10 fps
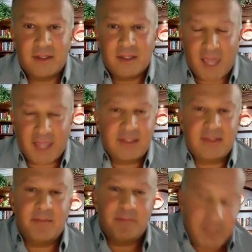And
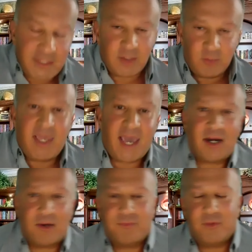the minute we had
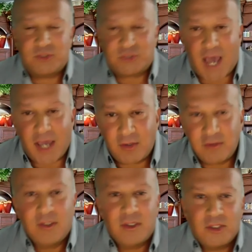our first child,
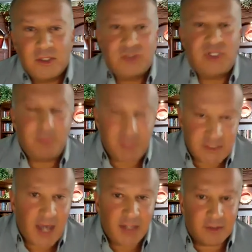she
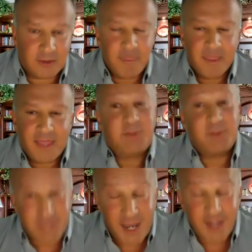retired, and she
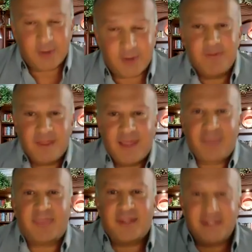retired at
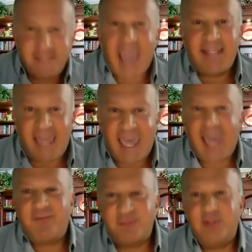the
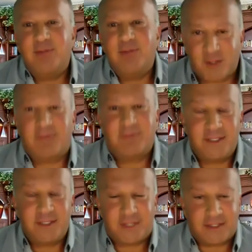9.5-year mark of
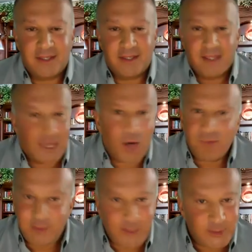teaching. And all of her
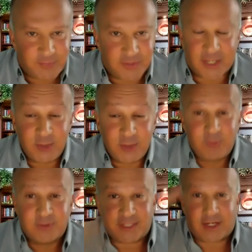teacher friends
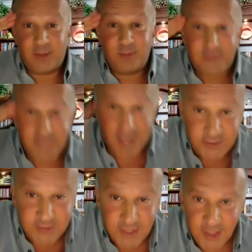said, are you nuts?
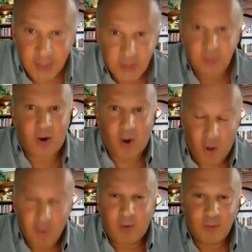You're
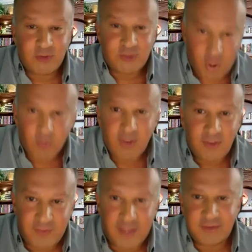almost totally
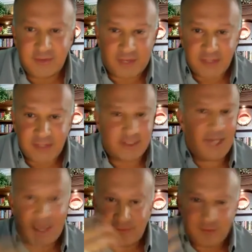vested and
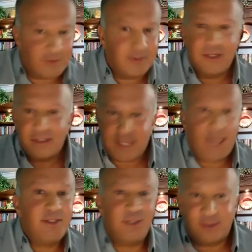have your
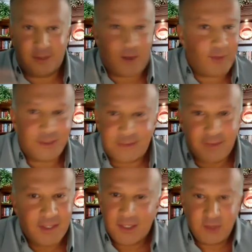tenure and all that stuff.
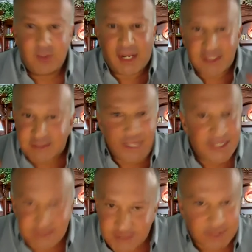You got to stay
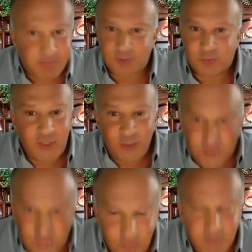6 months. What are you
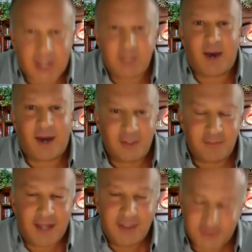doing? Are you out of your
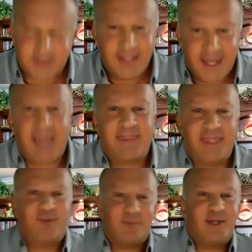mind? She goes, I think
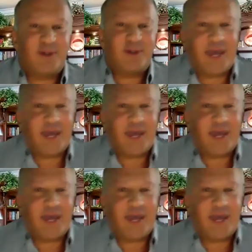we'll be okay.